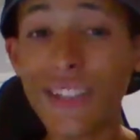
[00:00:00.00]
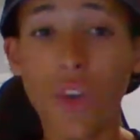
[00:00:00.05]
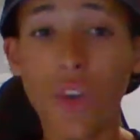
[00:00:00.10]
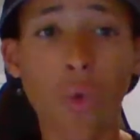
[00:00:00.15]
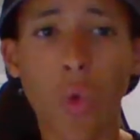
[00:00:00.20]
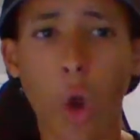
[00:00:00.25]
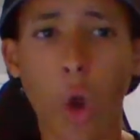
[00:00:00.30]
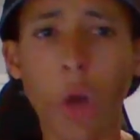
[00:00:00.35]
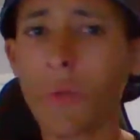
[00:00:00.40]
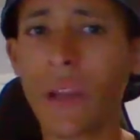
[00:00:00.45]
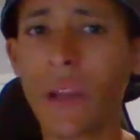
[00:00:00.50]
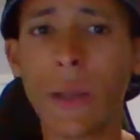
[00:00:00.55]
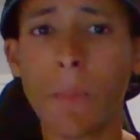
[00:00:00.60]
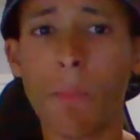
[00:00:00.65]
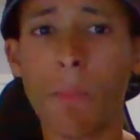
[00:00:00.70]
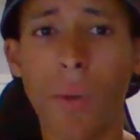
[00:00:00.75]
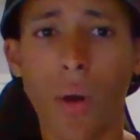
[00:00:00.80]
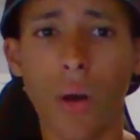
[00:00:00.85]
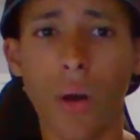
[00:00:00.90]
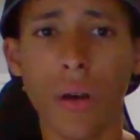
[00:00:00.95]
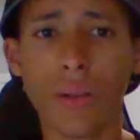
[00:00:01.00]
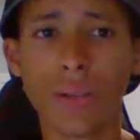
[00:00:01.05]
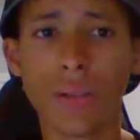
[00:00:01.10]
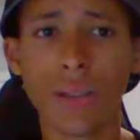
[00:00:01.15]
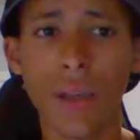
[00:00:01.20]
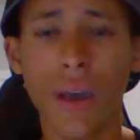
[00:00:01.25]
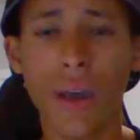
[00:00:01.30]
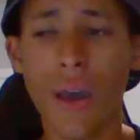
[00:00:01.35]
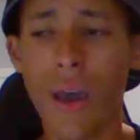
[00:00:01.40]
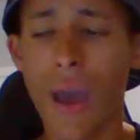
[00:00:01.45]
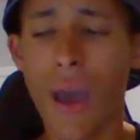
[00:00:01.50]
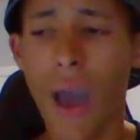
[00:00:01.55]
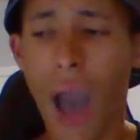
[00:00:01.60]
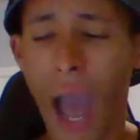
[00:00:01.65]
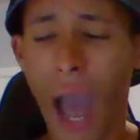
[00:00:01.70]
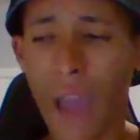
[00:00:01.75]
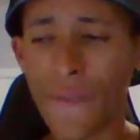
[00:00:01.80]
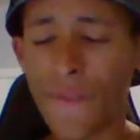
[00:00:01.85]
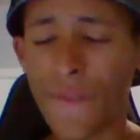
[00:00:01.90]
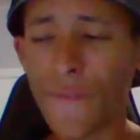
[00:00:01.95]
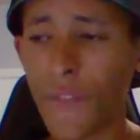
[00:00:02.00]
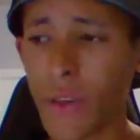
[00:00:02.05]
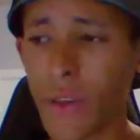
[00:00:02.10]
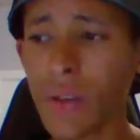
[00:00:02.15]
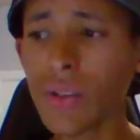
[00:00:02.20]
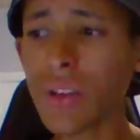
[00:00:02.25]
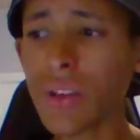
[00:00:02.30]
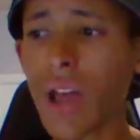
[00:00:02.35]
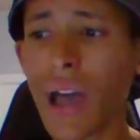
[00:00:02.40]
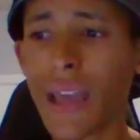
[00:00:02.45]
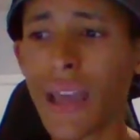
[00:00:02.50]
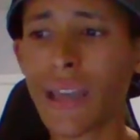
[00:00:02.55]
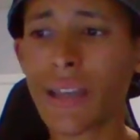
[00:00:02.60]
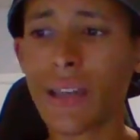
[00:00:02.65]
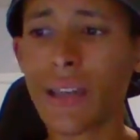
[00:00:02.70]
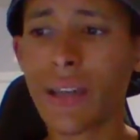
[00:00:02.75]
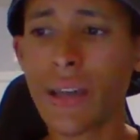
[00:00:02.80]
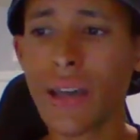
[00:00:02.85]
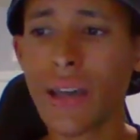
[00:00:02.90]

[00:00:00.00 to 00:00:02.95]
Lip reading: the worrying part. I feel like